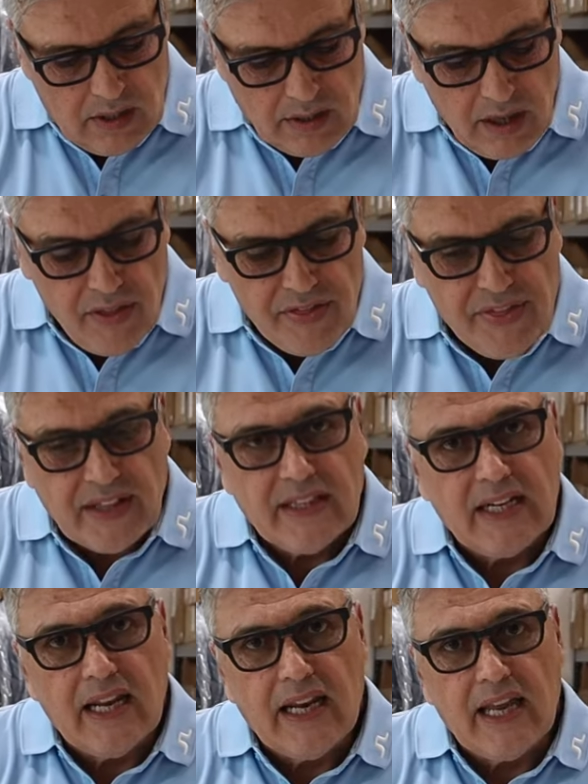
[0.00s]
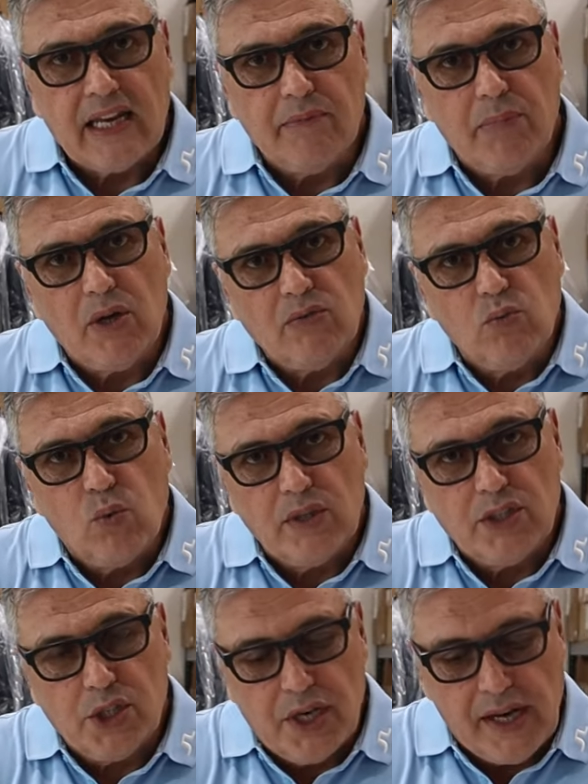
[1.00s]
Another thing that I like about
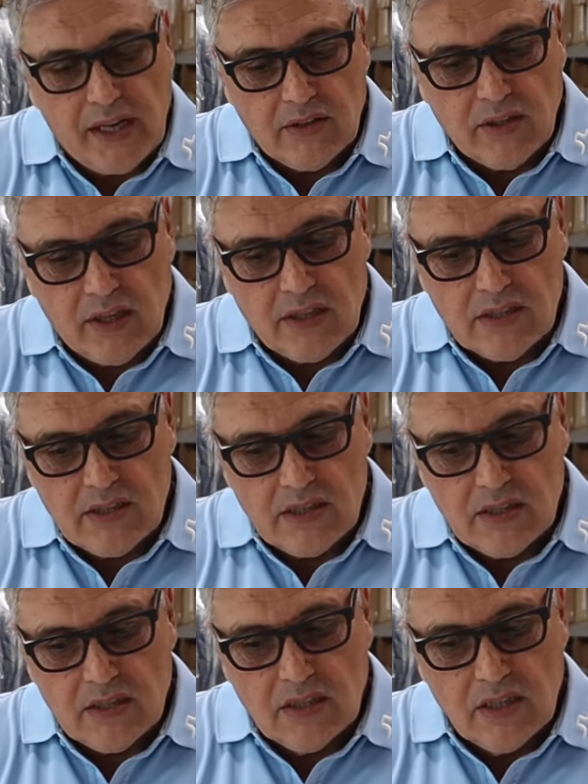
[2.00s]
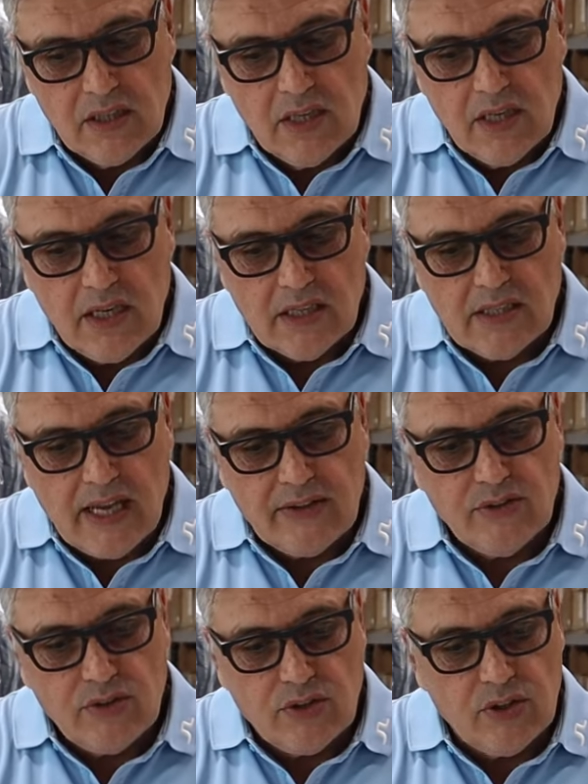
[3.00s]
what J. L. does is that
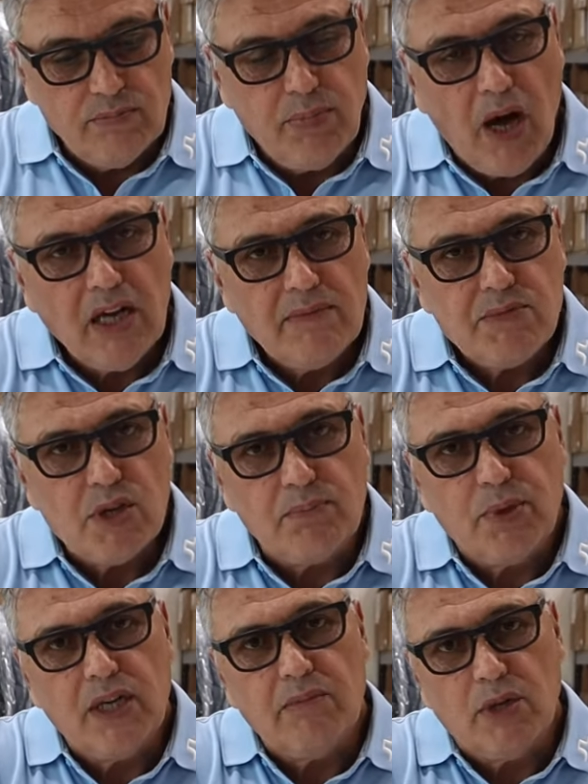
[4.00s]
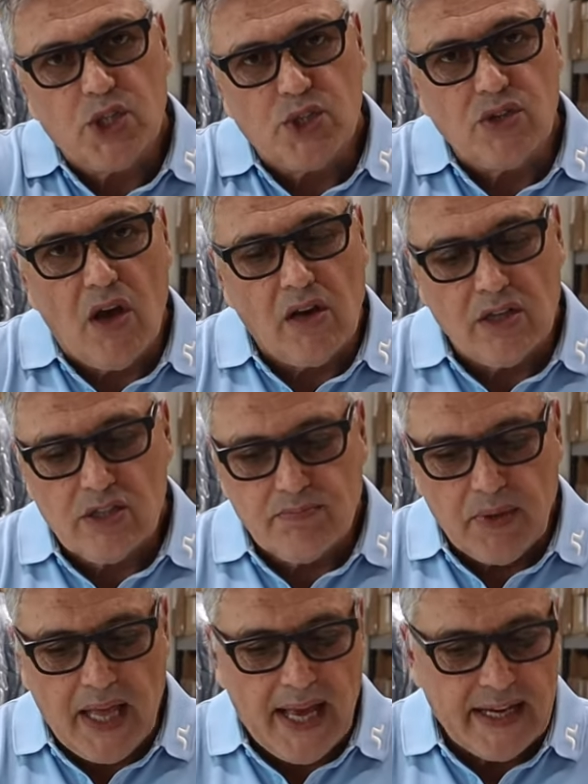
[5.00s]
their bottoms are pretty much solids.
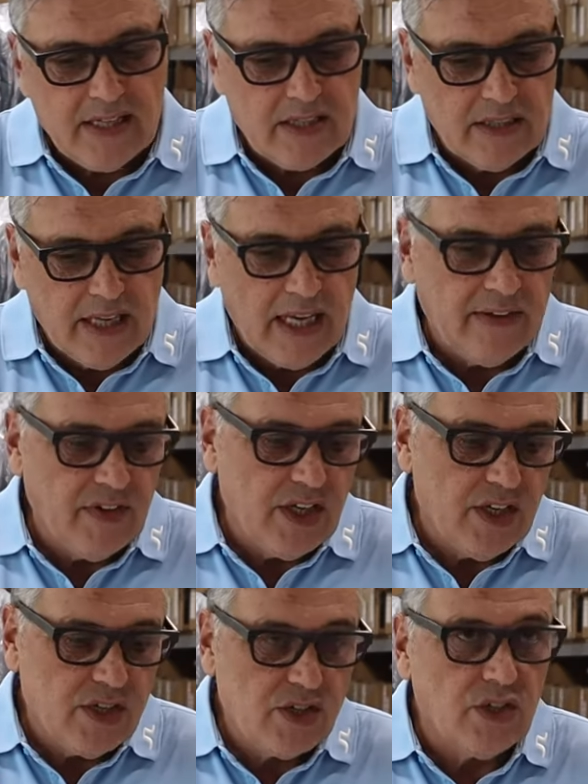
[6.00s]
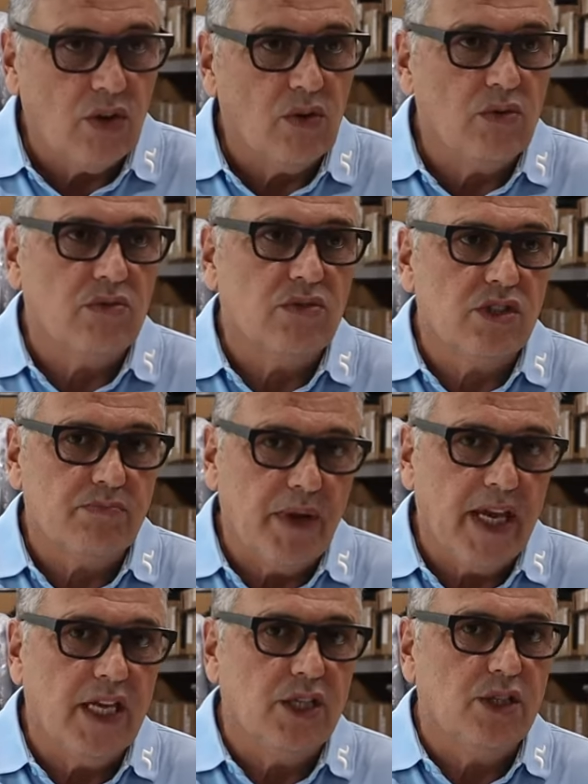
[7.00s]
Blacks, navies, stones,
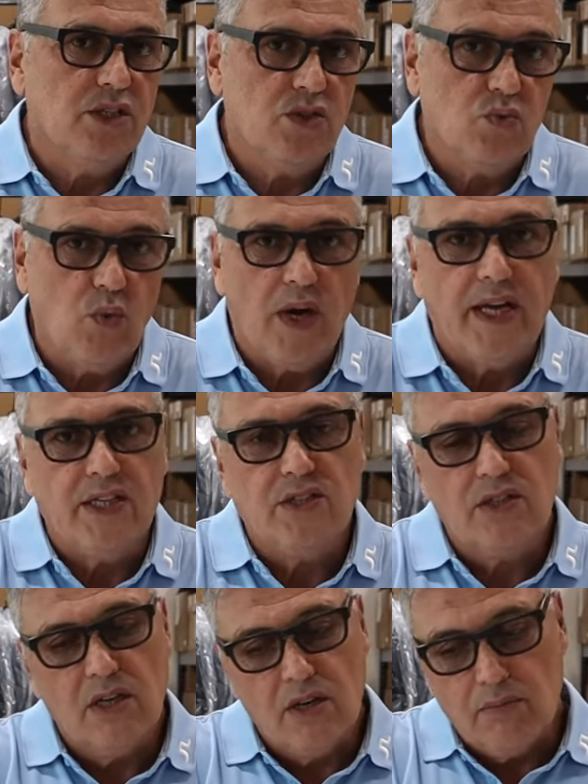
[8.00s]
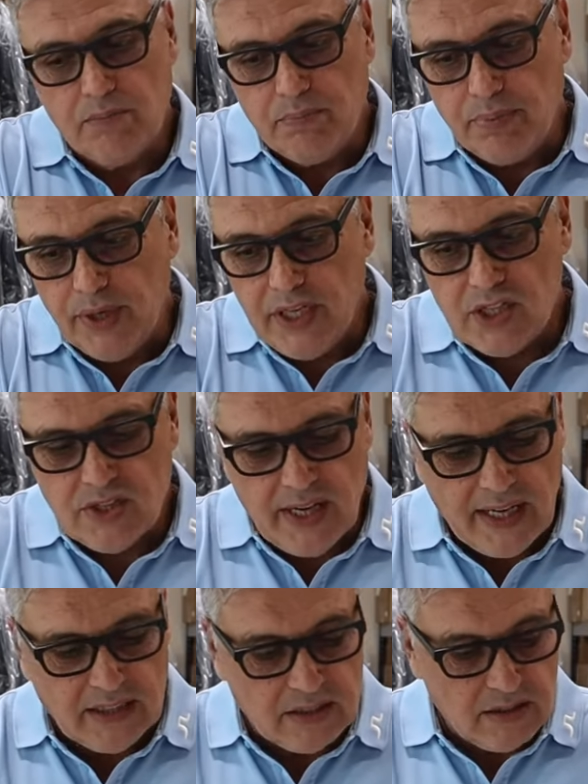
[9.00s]
beiges, whites, pretty
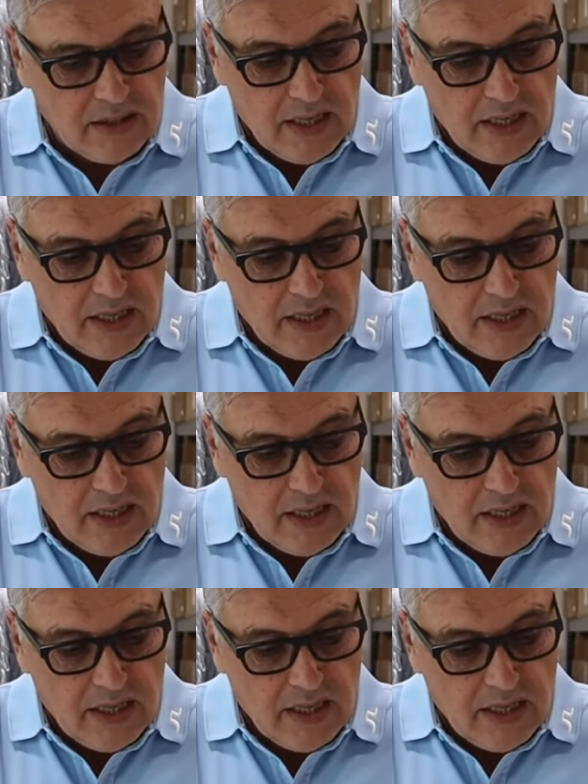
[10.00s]
standard.